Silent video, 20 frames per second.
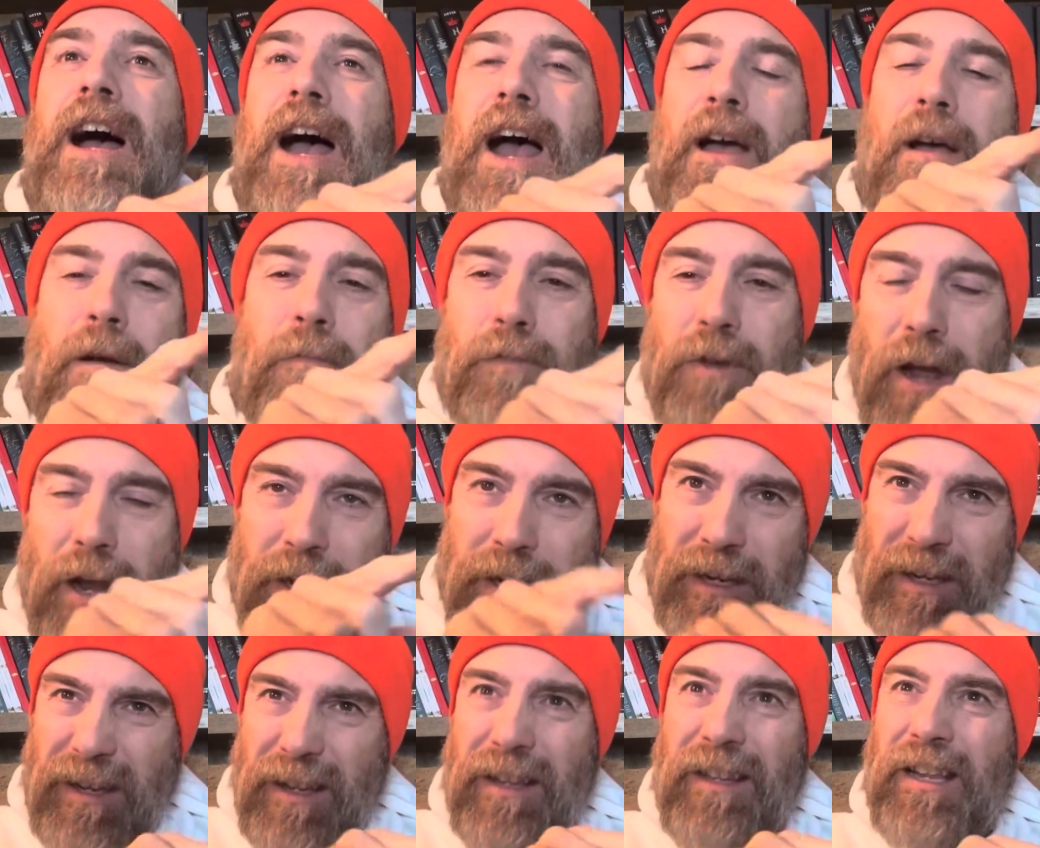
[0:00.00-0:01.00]
I'm
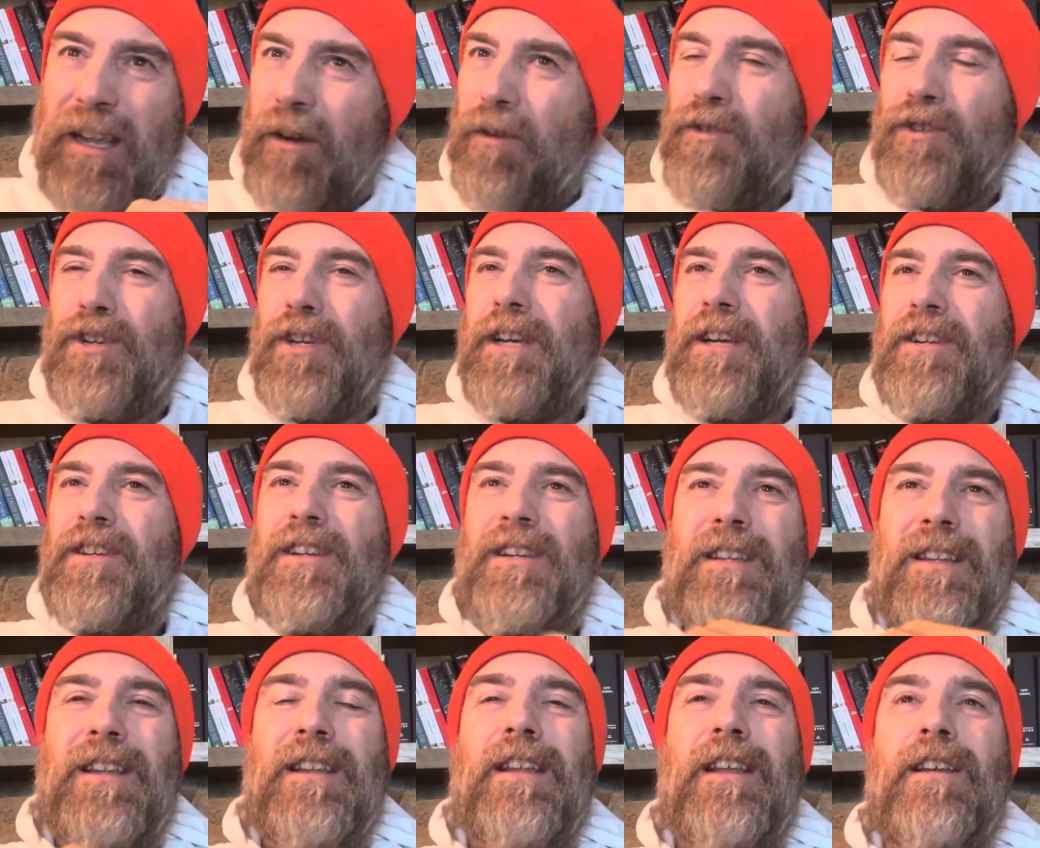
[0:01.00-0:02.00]
talking little G's,
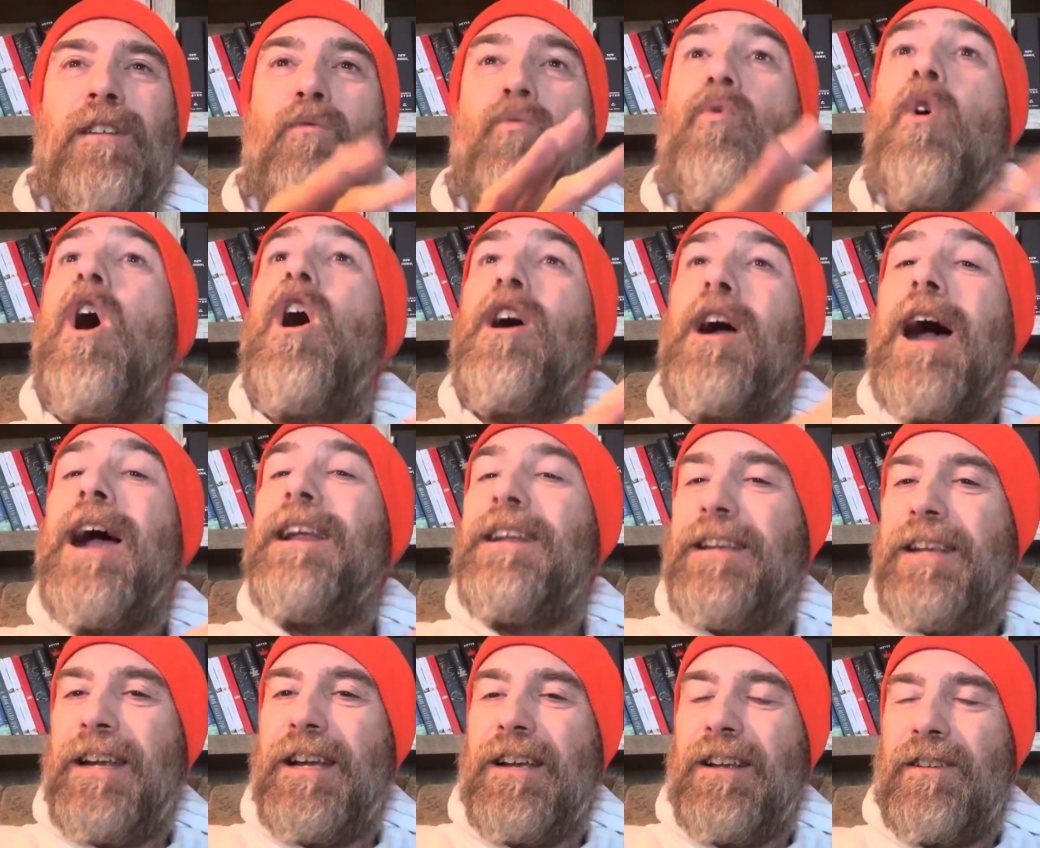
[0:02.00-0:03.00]
just the wrong
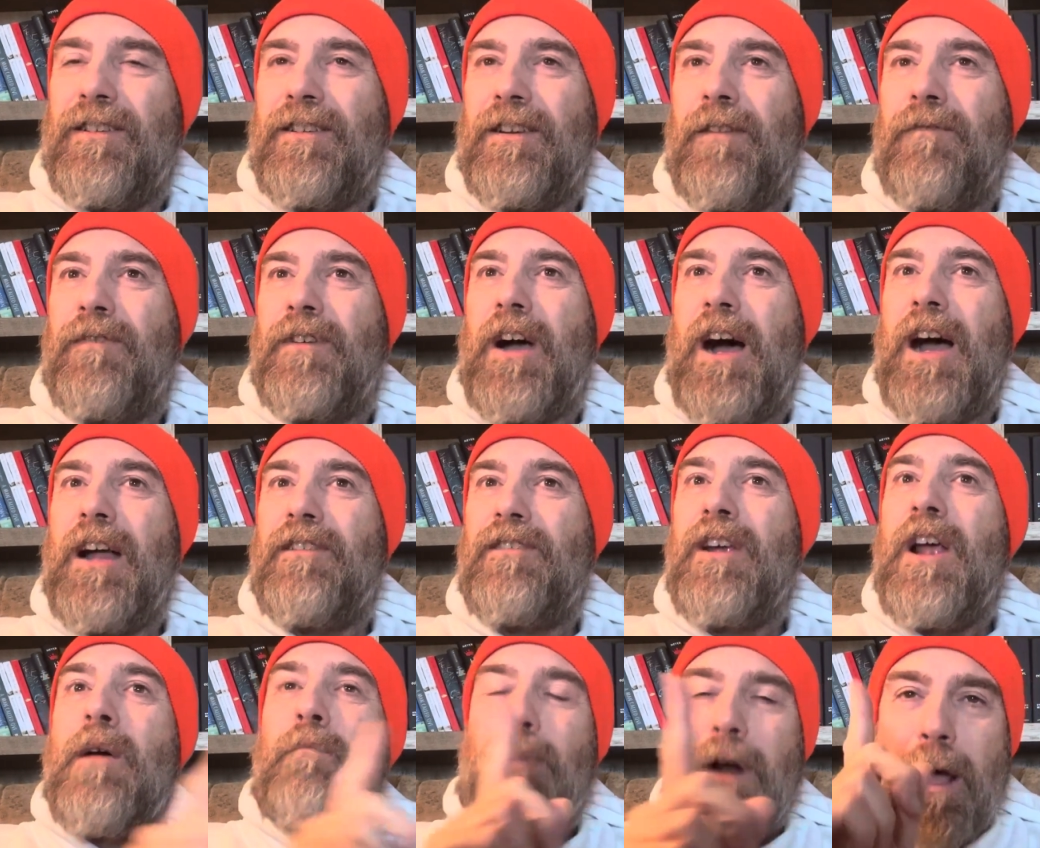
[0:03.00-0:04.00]
ideas of gods.
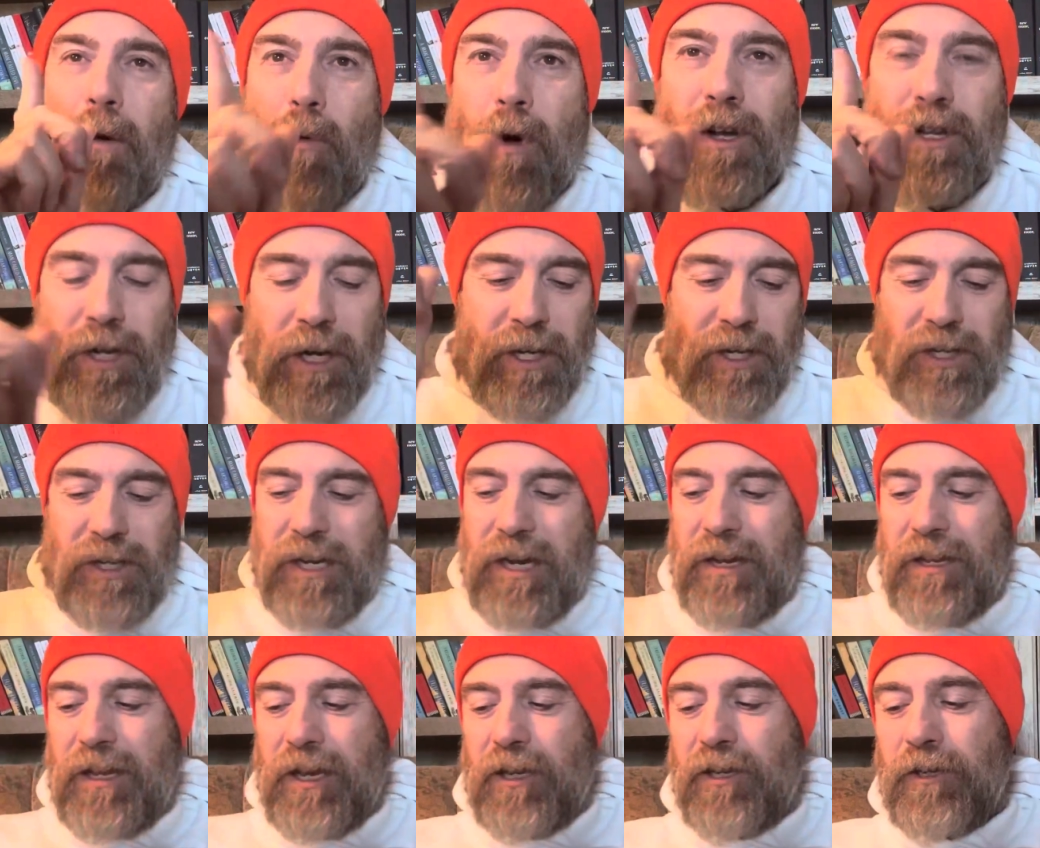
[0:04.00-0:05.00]
But I want you to see
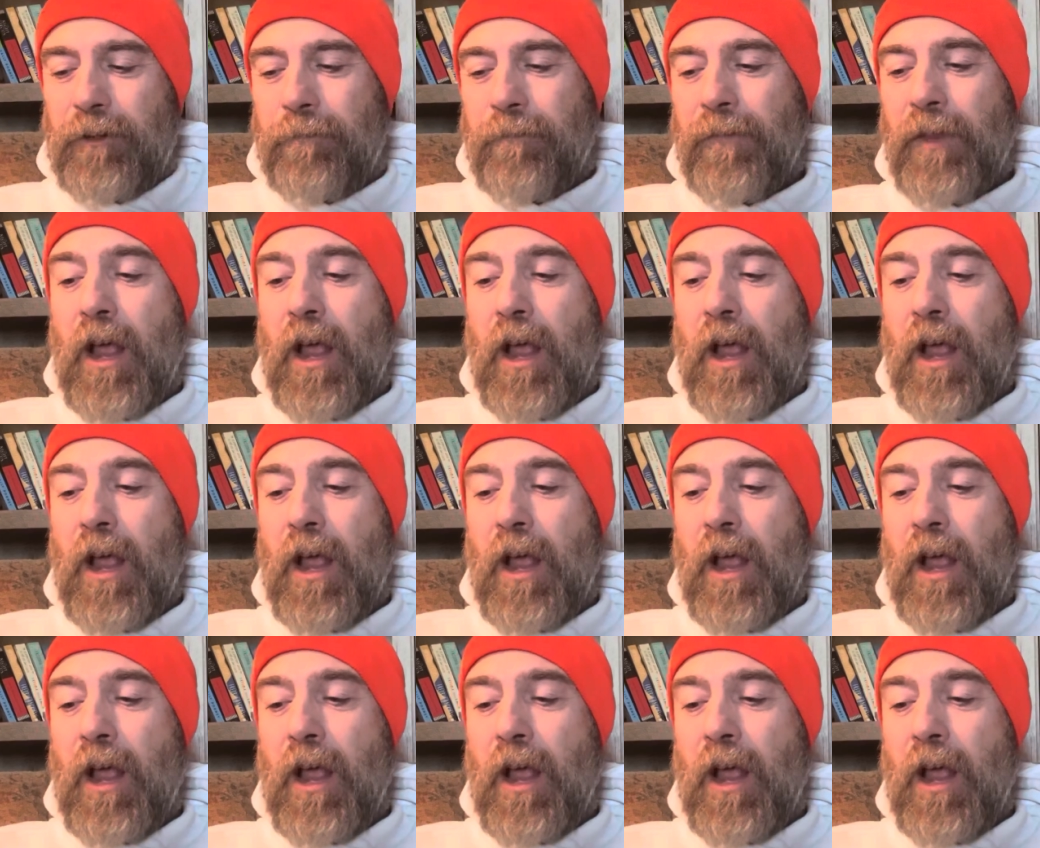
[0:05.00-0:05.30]
this.